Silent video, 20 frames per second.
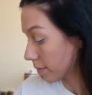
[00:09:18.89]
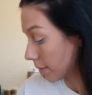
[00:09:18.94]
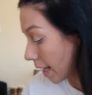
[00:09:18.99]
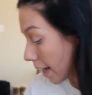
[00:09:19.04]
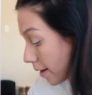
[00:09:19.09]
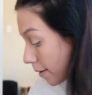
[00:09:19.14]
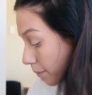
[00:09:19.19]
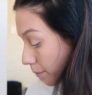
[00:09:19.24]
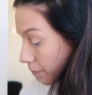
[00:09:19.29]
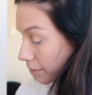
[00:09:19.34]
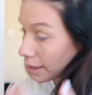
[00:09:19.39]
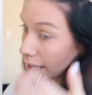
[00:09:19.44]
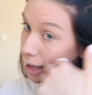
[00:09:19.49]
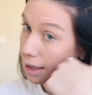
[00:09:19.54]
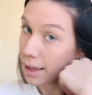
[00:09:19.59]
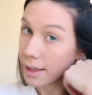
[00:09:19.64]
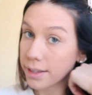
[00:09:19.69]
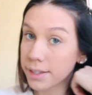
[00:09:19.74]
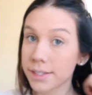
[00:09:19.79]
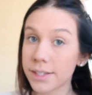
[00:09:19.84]
Okay,
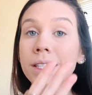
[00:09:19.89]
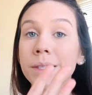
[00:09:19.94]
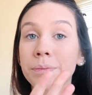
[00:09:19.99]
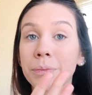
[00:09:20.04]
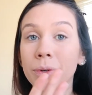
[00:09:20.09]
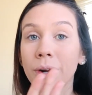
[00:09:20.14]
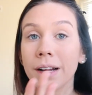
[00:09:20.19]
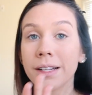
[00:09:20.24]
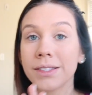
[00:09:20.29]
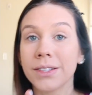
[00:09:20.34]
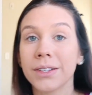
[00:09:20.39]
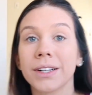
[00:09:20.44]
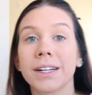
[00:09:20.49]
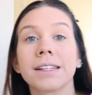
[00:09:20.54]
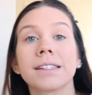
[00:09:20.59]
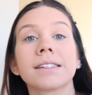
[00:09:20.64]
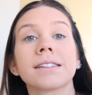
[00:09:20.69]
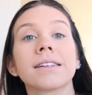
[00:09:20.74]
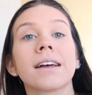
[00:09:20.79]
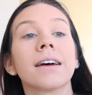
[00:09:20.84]
since bronzer
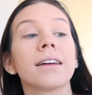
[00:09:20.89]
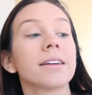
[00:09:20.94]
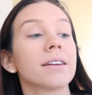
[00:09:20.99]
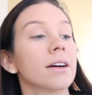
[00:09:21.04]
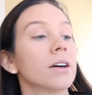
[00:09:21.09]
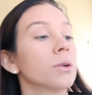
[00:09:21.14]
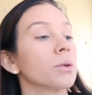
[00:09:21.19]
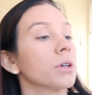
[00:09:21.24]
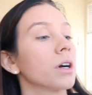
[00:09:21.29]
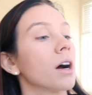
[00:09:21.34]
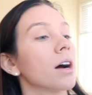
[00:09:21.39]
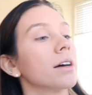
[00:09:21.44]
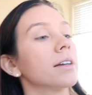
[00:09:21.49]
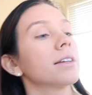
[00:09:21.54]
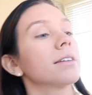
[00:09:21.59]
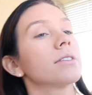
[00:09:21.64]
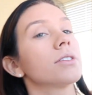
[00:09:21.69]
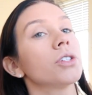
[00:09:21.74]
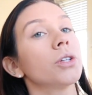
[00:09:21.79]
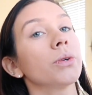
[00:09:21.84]
is done, oh
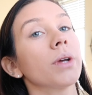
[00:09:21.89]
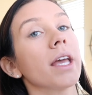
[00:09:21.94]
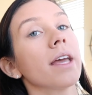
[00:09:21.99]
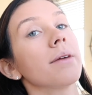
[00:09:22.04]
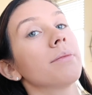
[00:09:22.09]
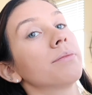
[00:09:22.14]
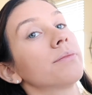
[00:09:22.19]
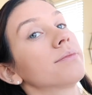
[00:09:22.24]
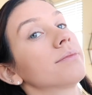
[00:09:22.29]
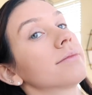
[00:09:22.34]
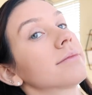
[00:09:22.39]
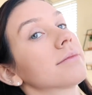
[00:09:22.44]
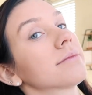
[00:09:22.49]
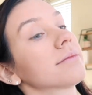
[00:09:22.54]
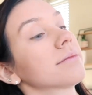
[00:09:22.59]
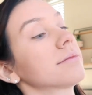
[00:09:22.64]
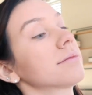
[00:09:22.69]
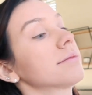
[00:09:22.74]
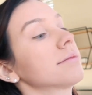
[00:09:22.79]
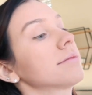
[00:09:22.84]
god, Tukey,